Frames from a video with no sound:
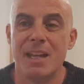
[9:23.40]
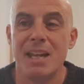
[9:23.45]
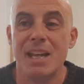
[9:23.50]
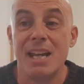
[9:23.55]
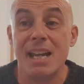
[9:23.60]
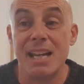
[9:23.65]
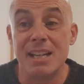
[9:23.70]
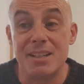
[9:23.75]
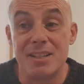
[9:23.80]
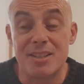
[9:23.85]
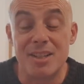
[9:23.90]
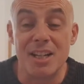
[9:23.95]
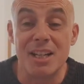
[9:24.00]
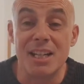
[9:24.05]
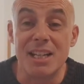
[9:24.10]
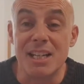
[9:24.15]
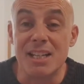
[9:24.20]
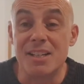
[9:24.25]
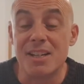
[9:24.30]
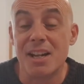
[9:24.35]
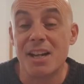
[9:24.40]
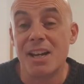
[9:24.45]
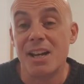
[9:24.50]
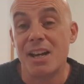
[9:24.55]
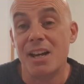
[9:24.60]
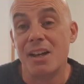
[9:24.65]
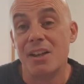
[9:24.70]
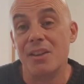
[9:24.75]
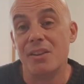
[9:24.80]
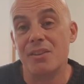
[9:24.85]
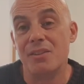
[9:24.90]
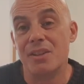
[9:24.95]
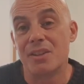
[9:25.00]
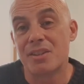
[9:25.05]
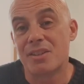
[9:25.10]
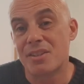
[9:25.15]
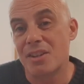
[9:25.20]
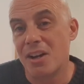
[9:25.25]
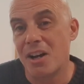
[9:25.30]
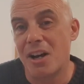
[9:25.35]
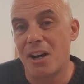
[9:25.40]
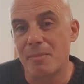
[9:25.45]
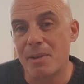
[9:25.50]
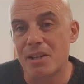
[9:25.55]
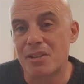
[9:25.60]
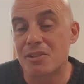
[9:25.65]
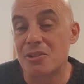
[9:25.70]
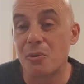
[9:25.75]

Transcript: Indeed, the psalmist